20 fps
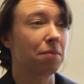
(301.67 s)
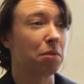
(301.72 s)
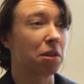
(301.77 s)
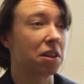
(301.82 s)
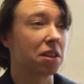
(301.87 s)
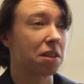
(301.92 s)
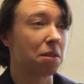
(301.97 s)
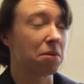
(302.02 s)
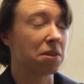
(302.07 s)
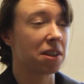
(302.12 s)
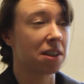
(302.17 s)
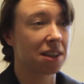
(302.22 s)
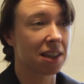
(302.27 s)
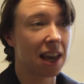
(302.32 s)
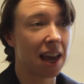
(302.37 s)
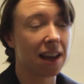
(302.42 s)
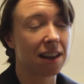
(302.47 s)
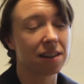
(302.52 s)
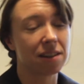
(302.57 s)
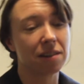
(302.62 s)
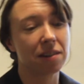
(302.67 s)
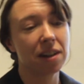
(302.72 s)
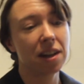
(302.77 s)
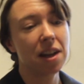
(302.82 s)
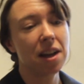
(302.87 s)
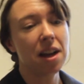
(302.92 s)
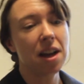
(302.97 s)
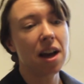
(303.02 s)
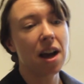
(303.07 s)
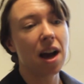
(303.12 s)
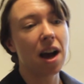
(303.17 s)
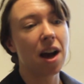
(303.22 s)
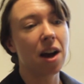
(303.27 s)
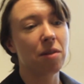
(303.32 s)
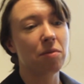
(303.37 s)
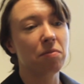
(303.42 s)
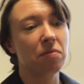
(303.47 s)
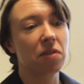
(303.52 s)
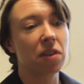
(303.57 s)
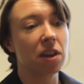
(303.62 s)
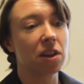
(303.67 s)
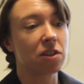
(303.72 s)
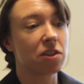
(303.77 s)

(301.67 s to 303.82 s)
because there was a scandal. The